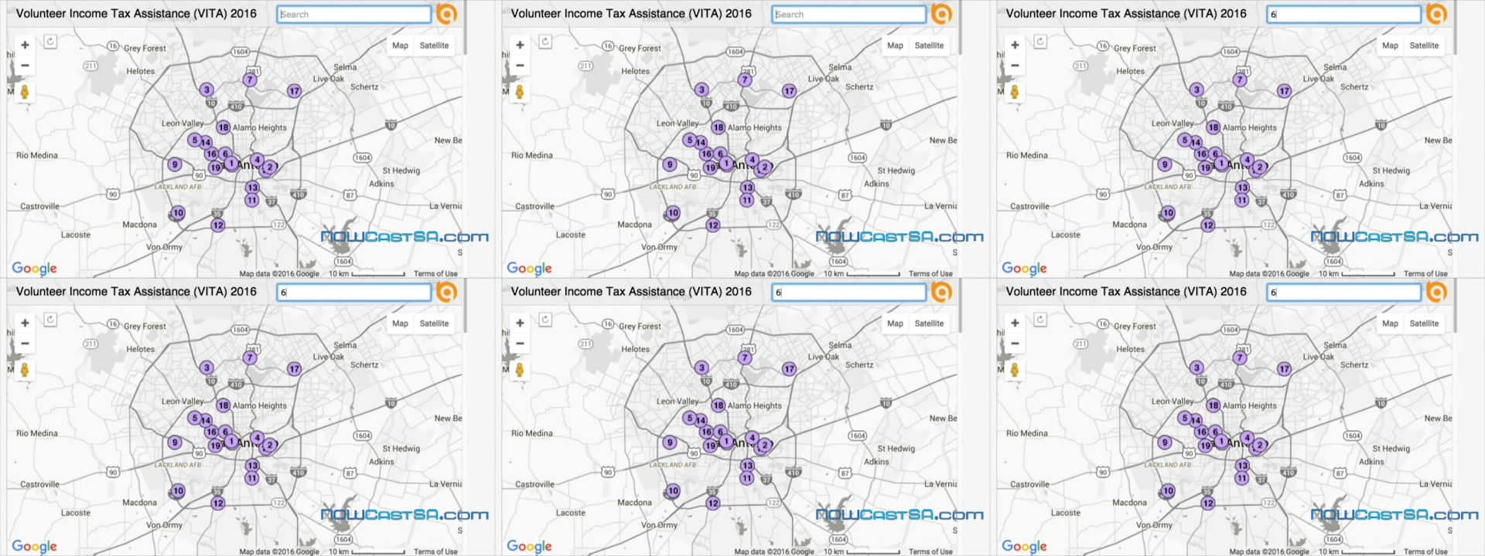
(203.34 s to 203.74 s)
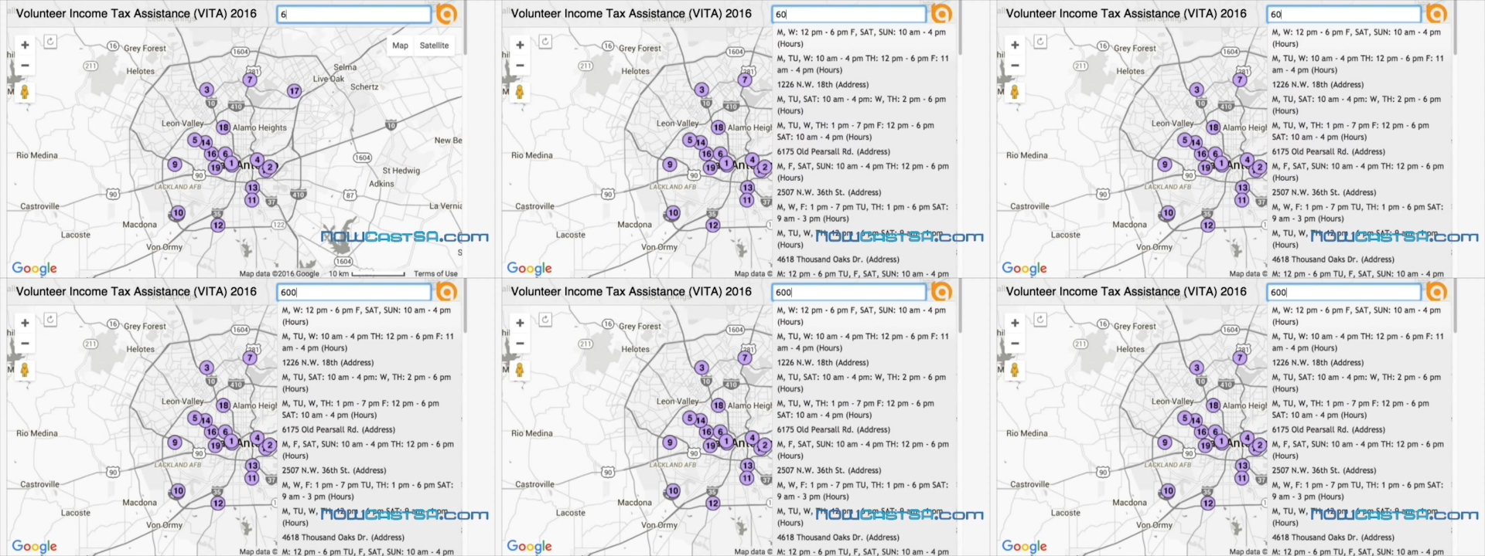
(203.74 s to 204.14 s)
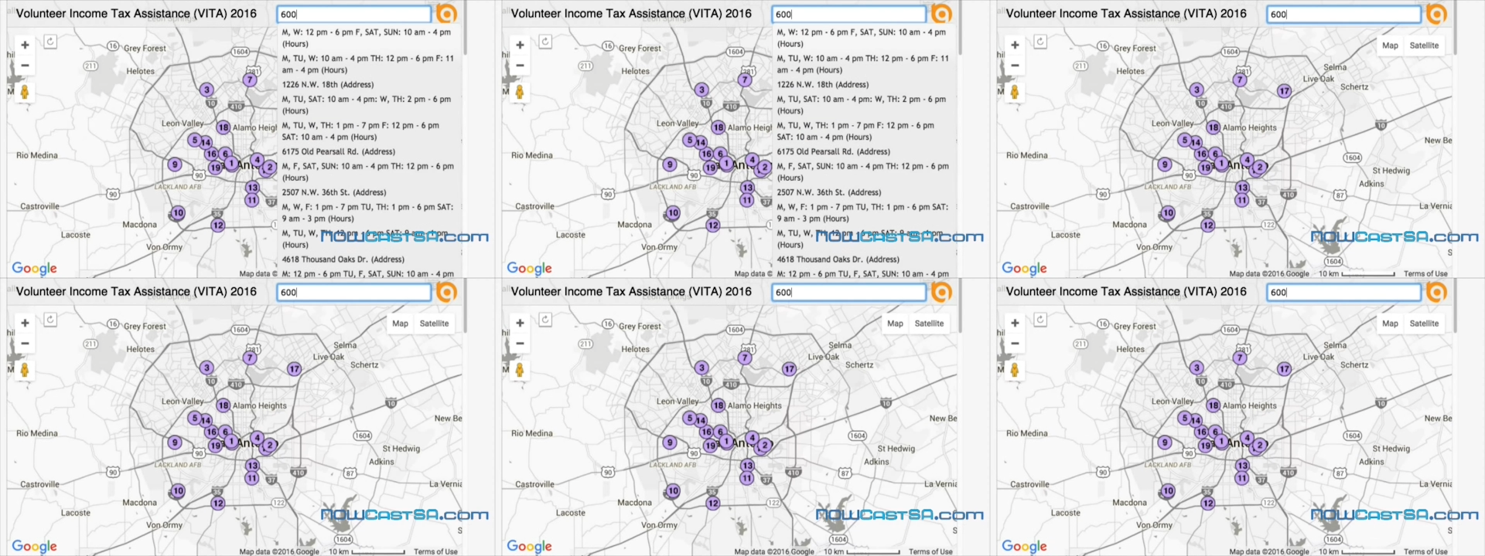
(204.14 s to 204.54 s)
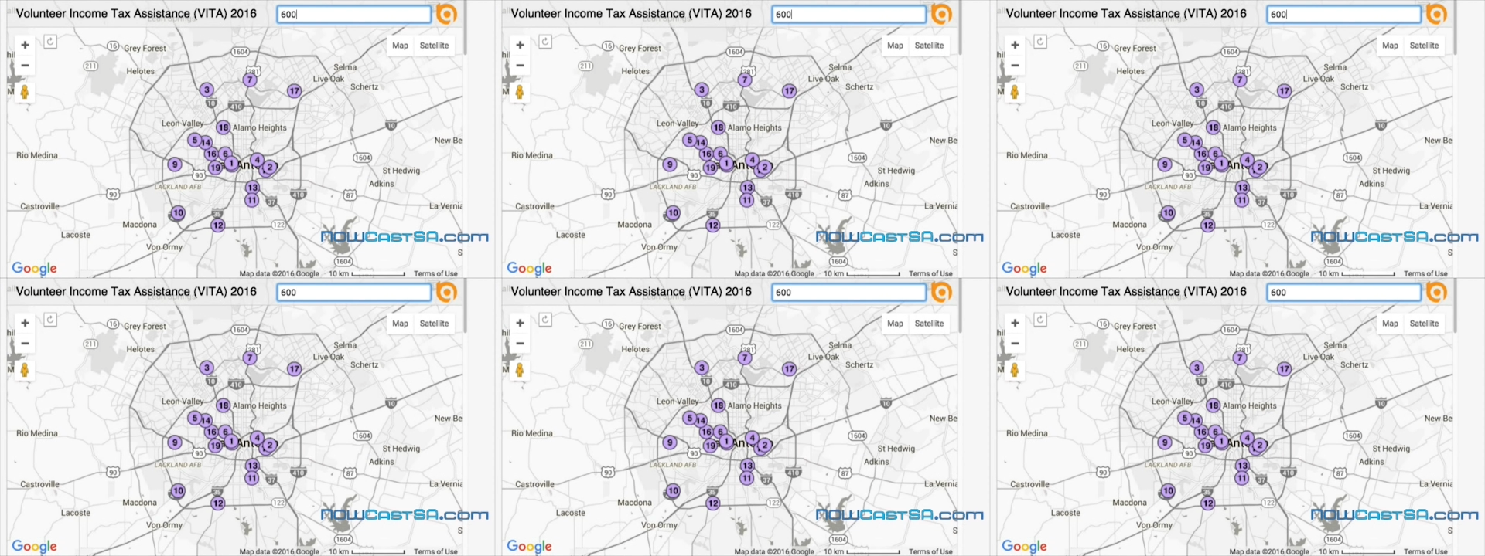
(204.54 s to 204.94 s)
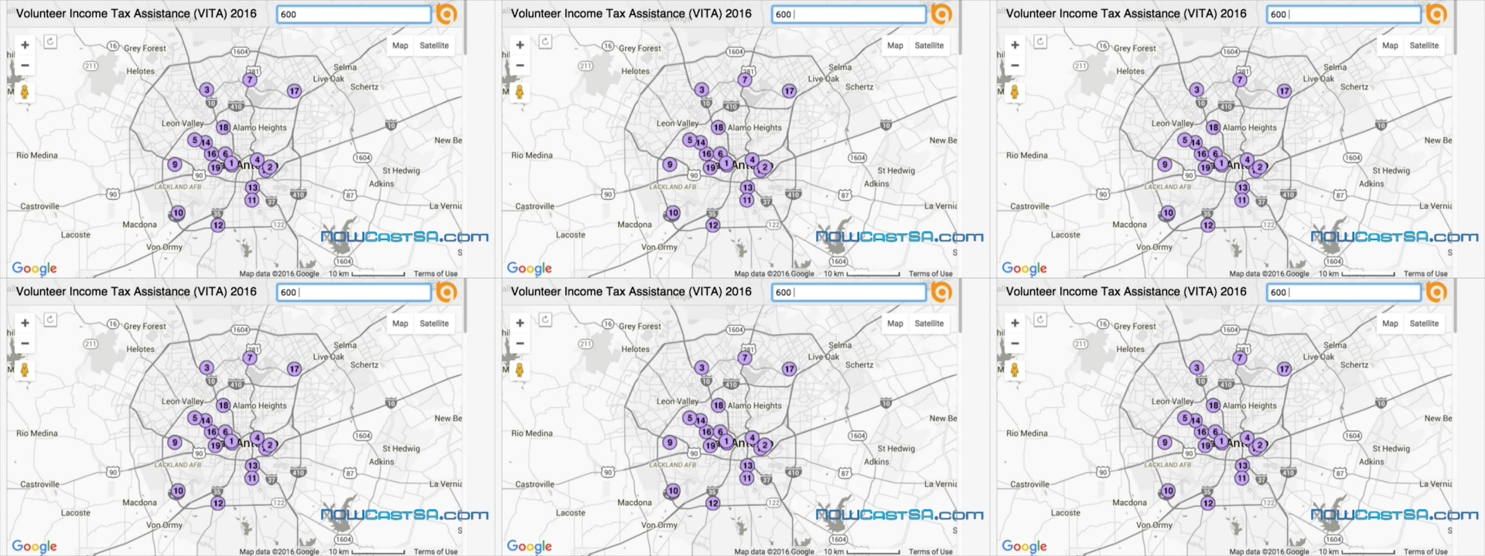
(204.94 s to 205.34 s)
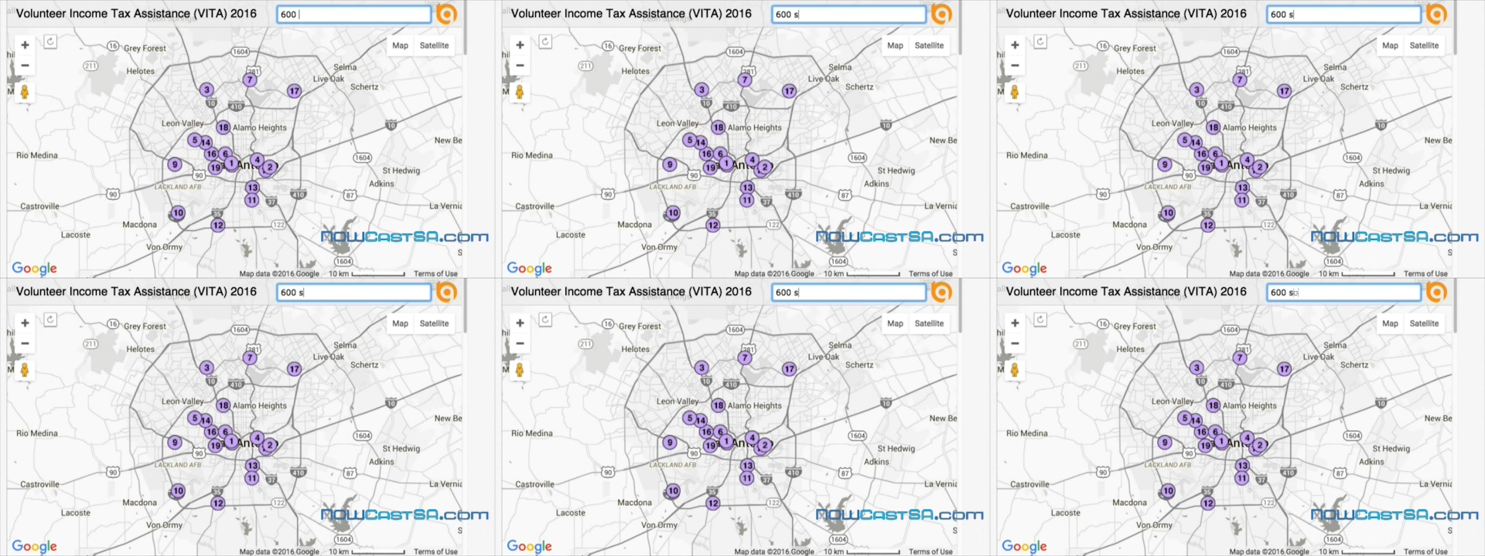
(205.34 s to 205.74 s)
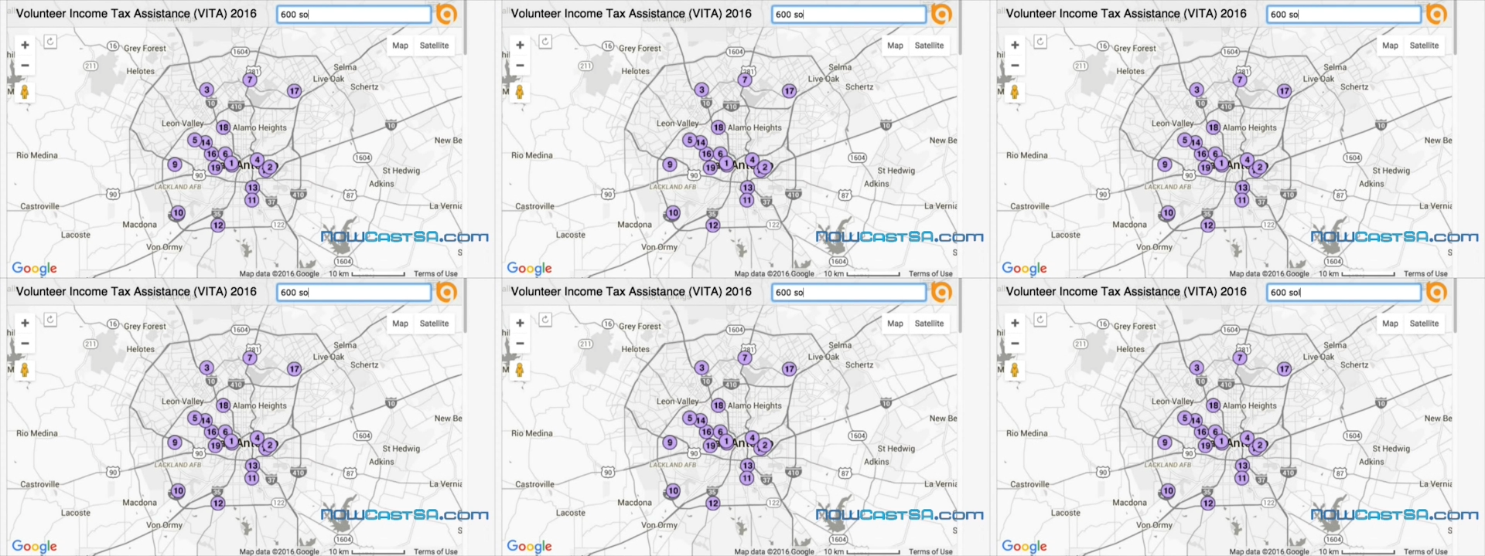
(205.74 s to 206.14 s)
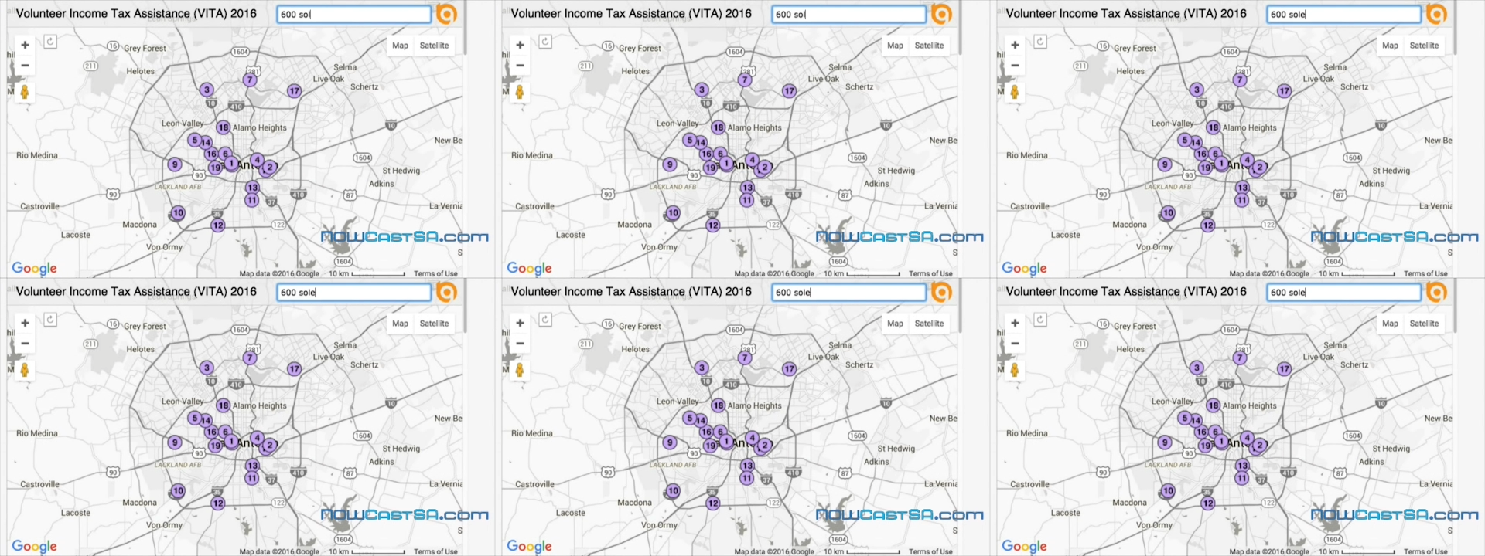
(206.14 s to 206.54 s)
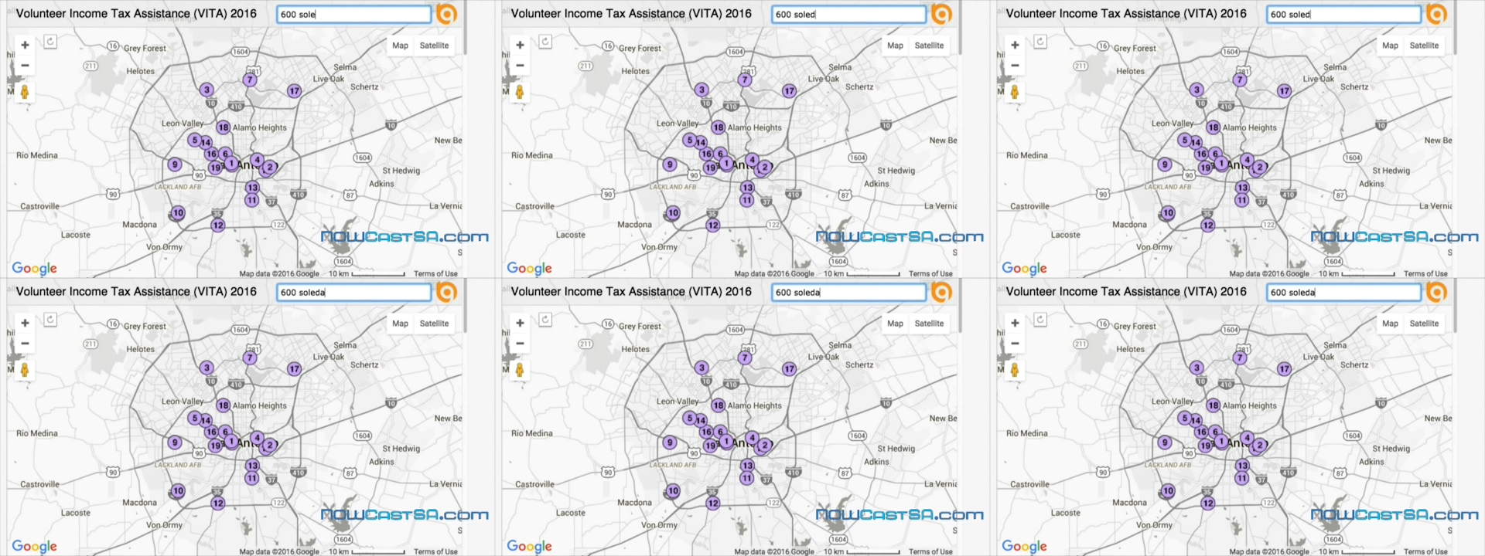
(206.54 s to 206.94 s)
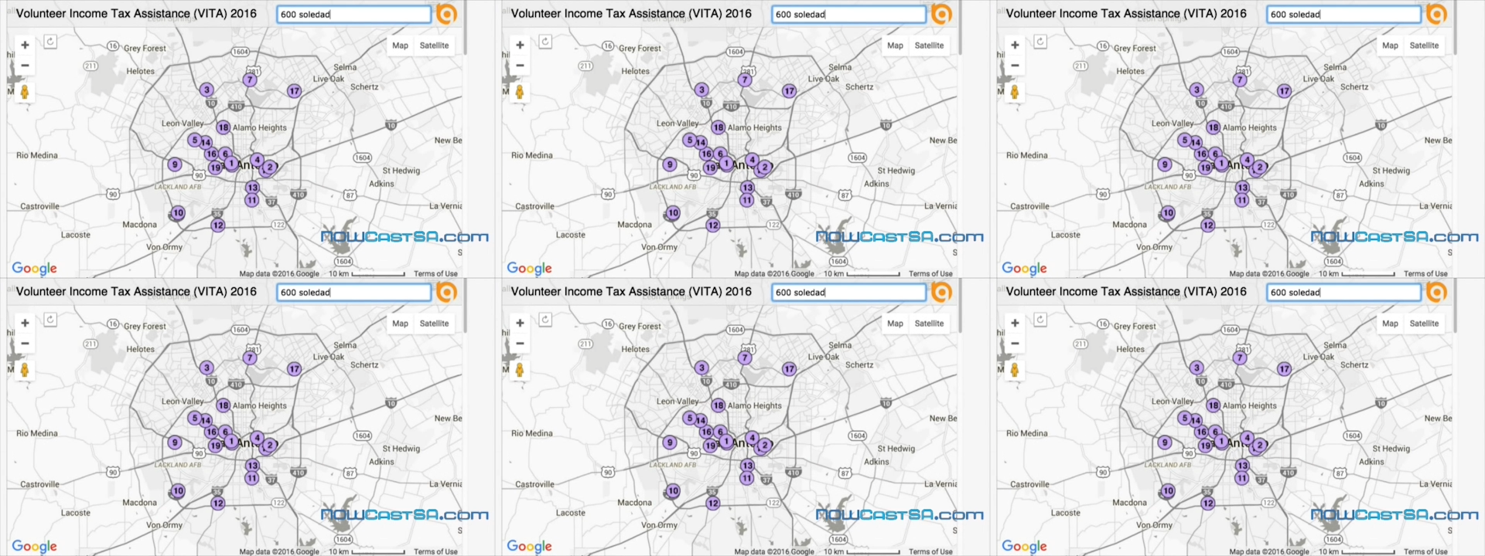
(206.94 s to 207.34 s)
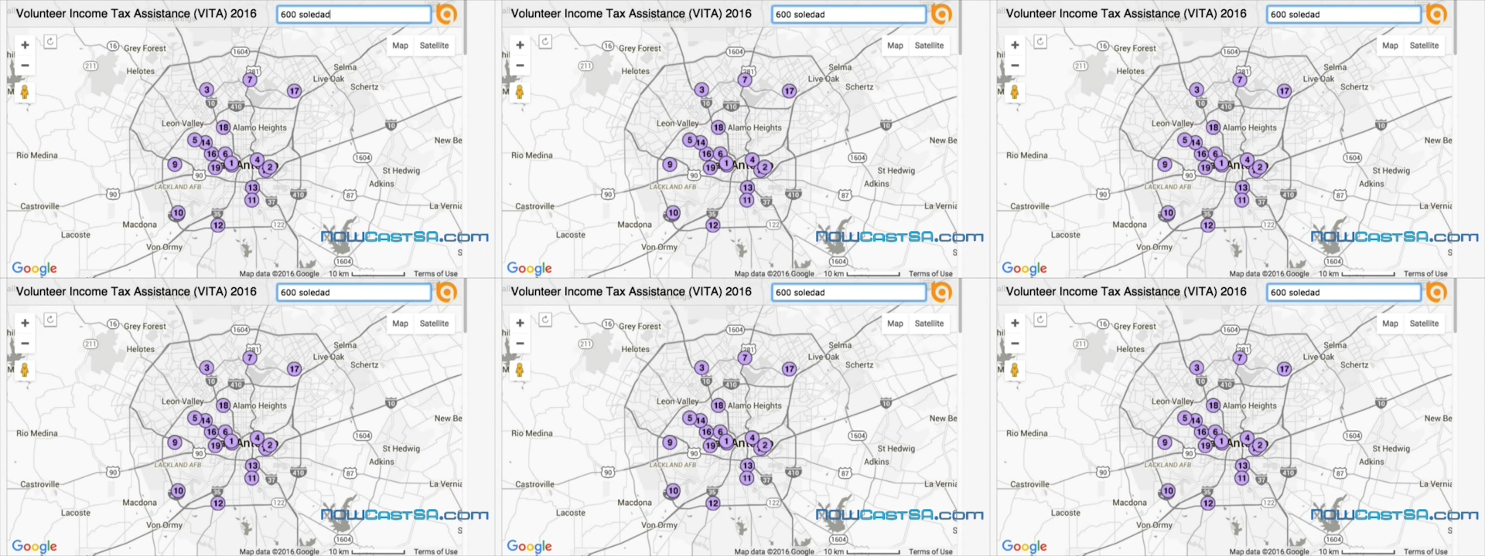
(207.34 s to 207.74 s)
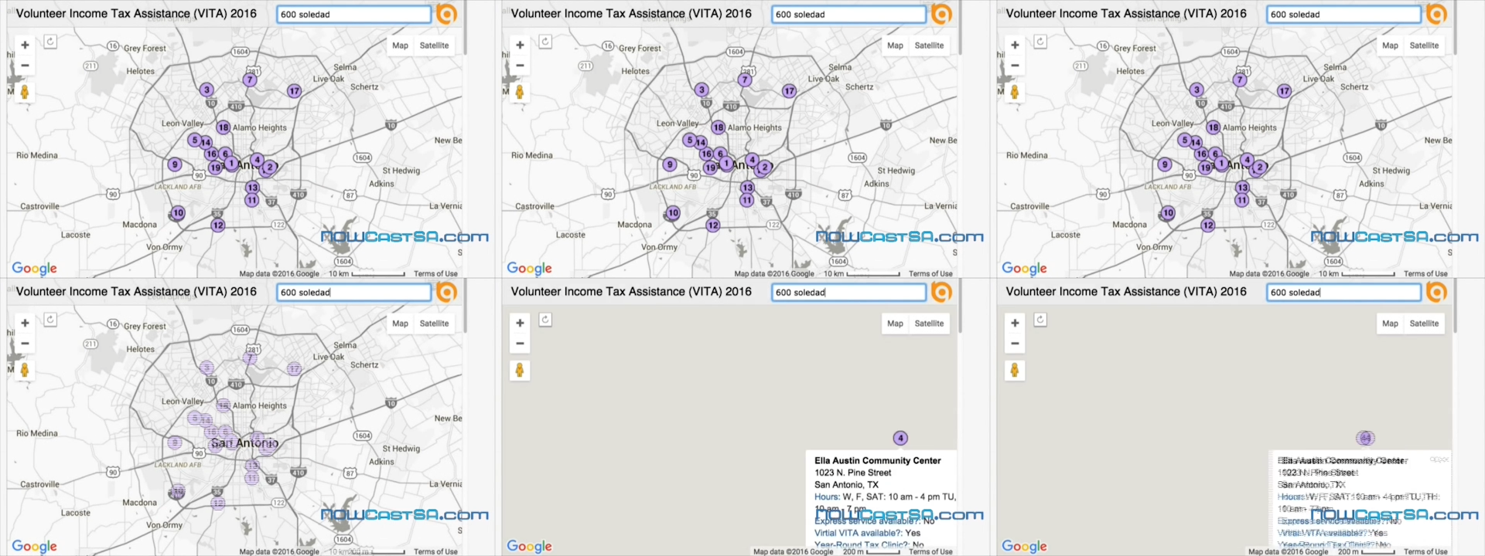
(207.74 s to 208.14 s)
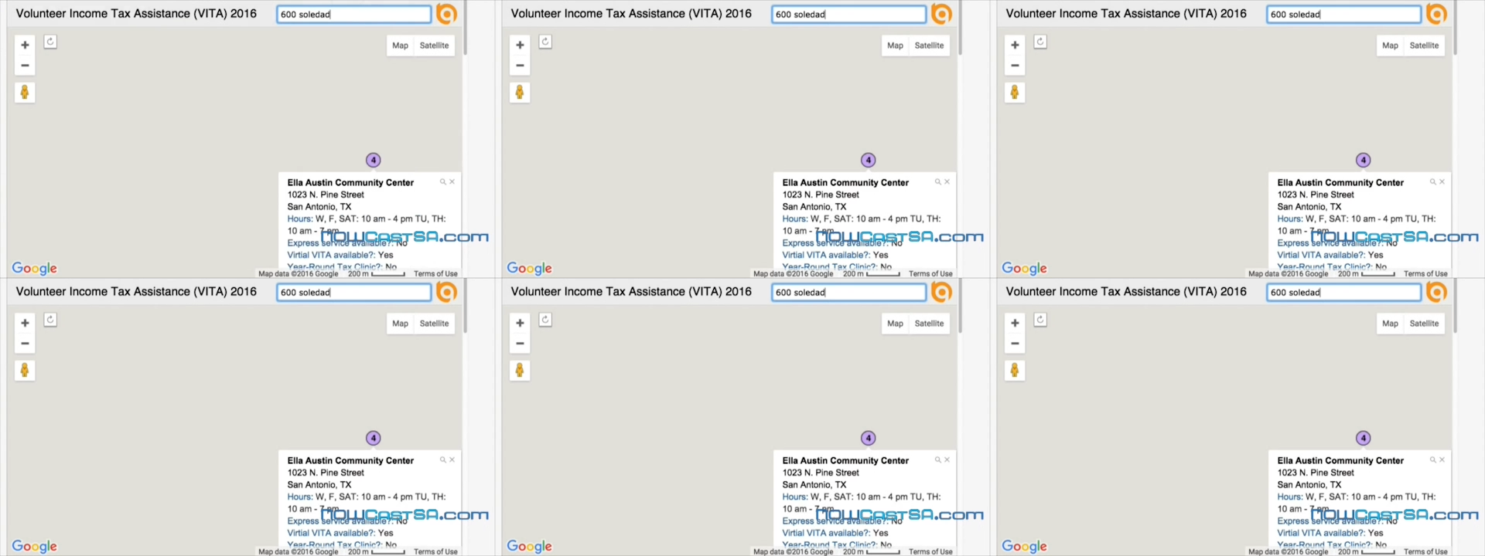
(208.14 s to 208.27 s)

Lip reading: Nobody's mouth can be seen.